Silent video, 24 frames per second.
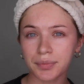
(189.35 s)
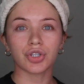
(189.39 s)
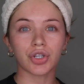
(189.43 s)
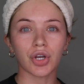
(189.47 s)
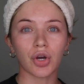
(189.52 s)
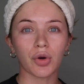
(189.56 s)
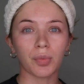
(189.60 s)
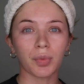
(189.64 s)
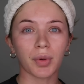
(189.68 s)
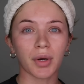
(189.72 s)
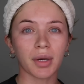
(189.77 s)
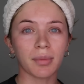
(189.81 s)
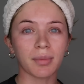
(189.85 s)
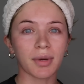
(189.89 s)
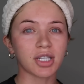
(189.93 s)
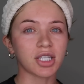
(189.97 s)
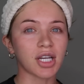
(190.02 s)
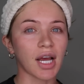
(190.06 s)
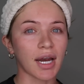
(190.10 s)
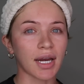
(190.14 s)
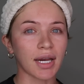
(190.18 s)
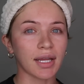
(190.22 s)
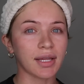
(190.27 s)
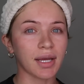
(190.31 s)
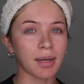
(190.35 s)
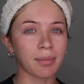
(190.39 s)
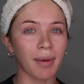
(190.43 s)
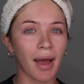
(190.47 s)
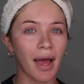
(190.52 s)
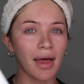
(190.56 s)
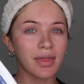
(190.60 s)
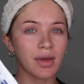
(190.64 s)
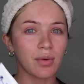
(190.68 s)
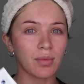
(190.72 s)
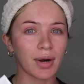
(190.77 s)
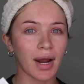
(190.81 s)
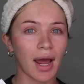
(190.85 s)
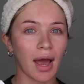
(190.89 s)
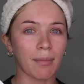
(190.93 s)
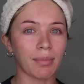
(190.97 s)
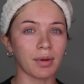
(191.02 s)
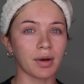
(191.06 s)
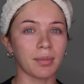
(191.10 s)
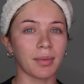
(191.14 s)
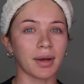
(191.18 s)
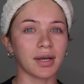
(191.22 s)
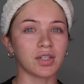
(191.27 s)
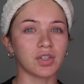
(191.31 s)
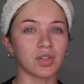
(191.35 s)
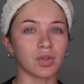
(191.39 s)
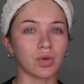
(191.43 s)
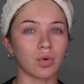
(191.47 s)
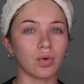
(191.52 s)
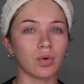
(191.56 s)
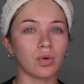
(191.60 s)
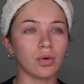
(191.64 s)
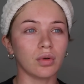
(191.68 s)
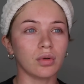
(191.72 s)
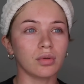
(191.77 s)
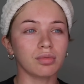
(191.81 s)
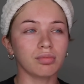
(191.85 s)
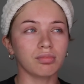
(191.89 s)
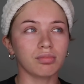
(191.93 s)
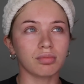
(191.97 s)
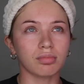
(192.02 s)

So pretty much anything bad that would happen to my school,